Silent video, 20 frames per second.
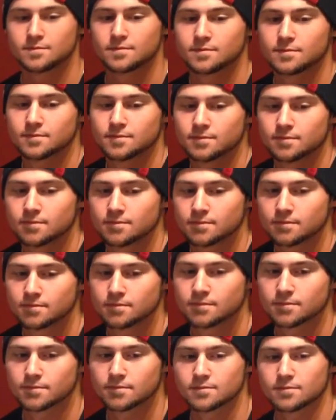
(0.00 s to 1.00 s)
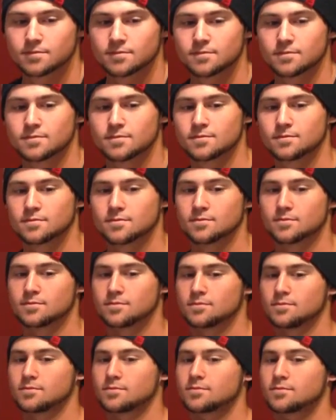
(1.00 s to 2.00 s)

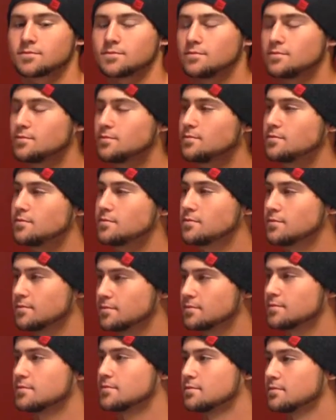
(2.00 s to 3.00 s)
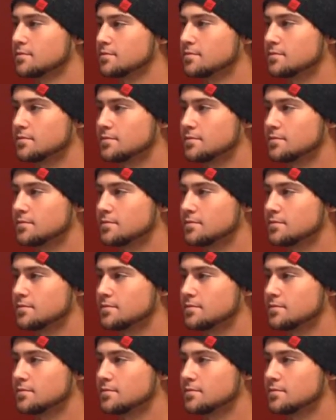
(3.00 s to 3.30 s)
(not speaking)